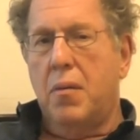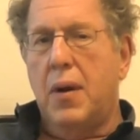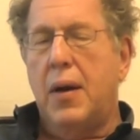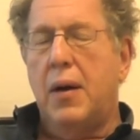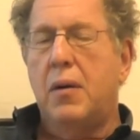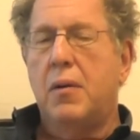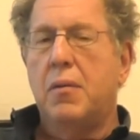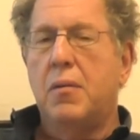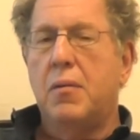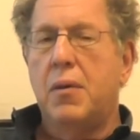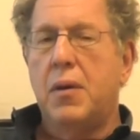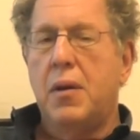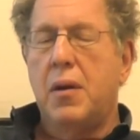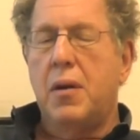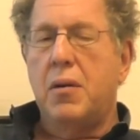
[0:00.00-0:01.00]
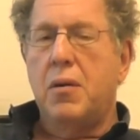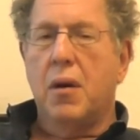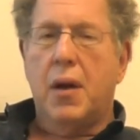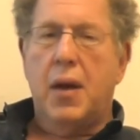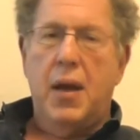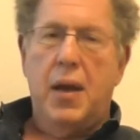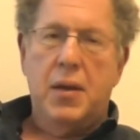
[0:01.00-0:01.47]
Well, in your
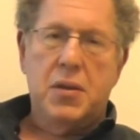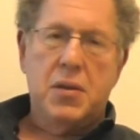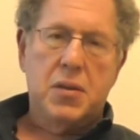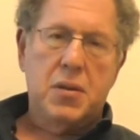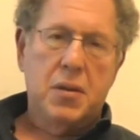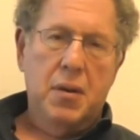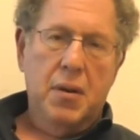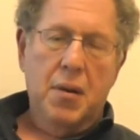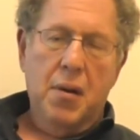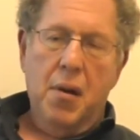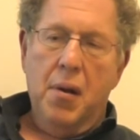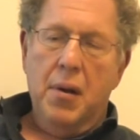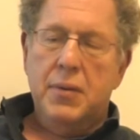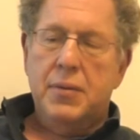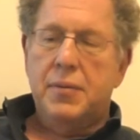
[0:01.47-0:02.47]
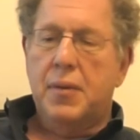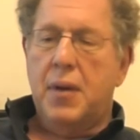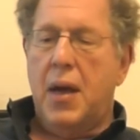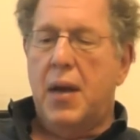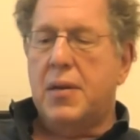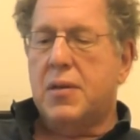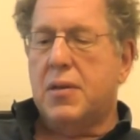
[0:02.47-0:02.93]
case,
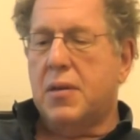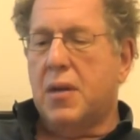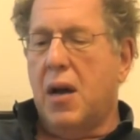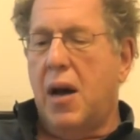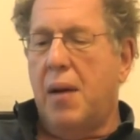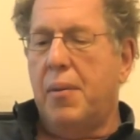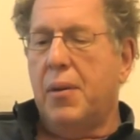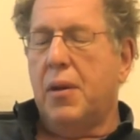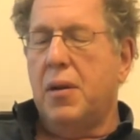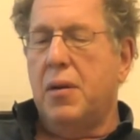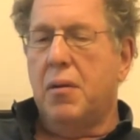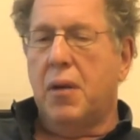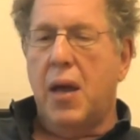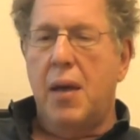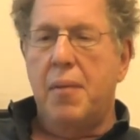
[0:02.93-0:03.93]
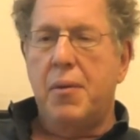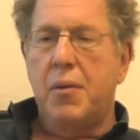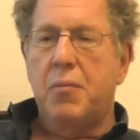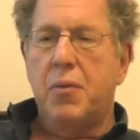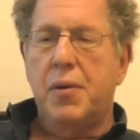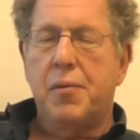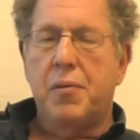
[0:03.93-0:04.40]
as commonly, you came in
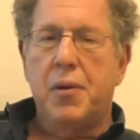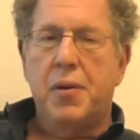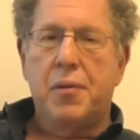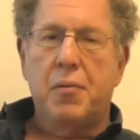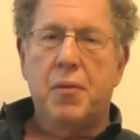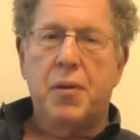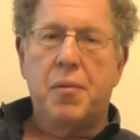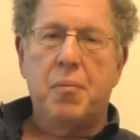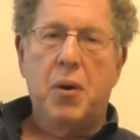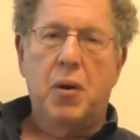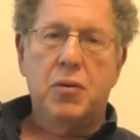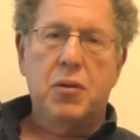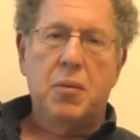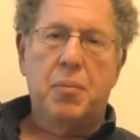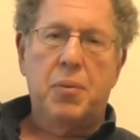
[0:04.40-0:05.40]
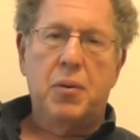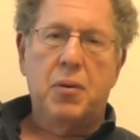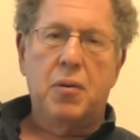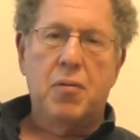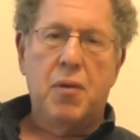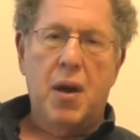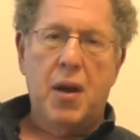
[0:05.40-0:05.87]
with multiple
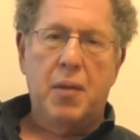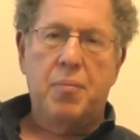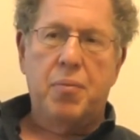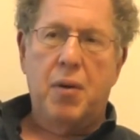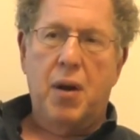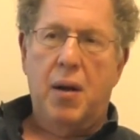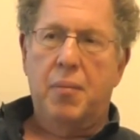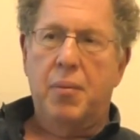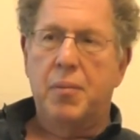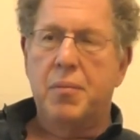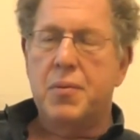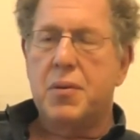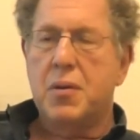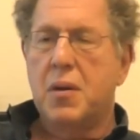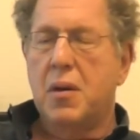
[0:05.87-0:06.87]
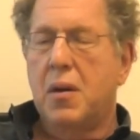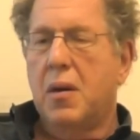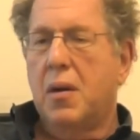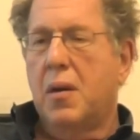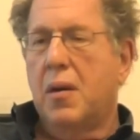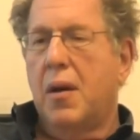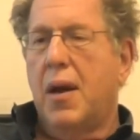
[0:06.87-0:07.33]
chronic problems,
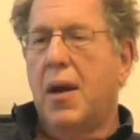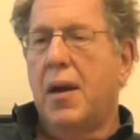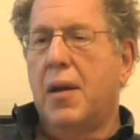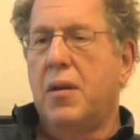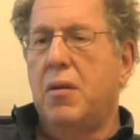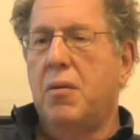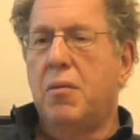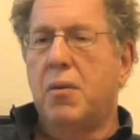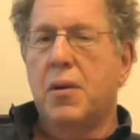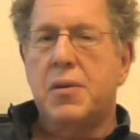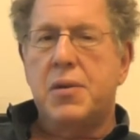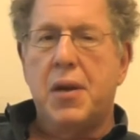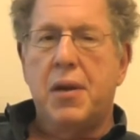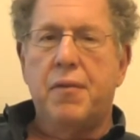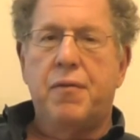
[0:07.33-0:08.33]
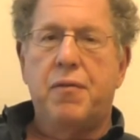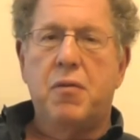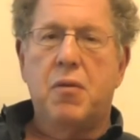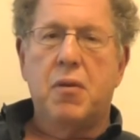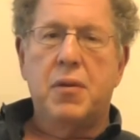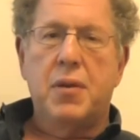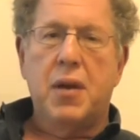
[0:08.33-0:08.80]
and you were sent
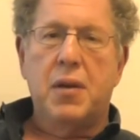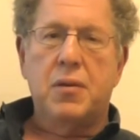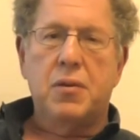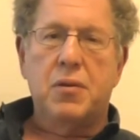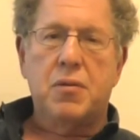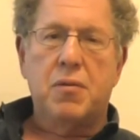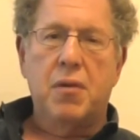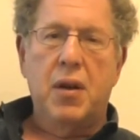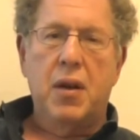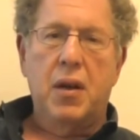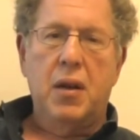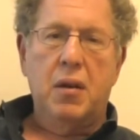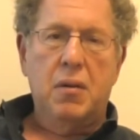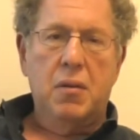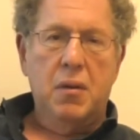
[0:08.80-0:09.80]
for dental screening